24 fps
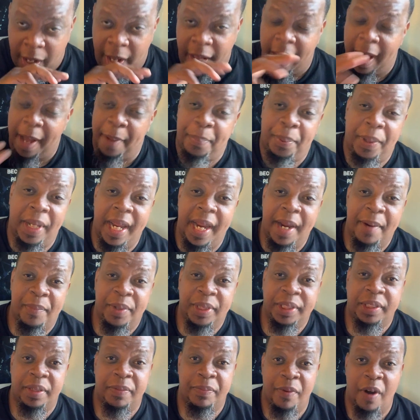Our plan
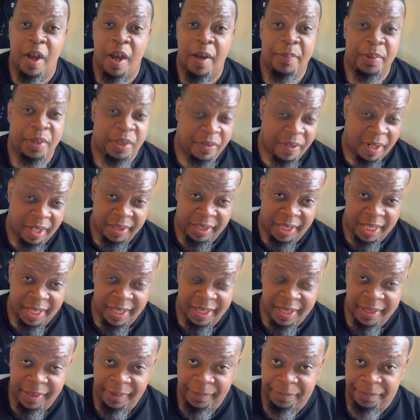was to rob a drug
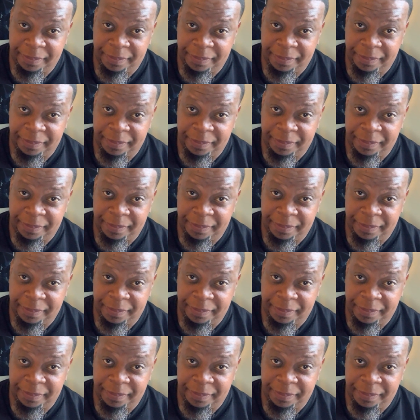dealer.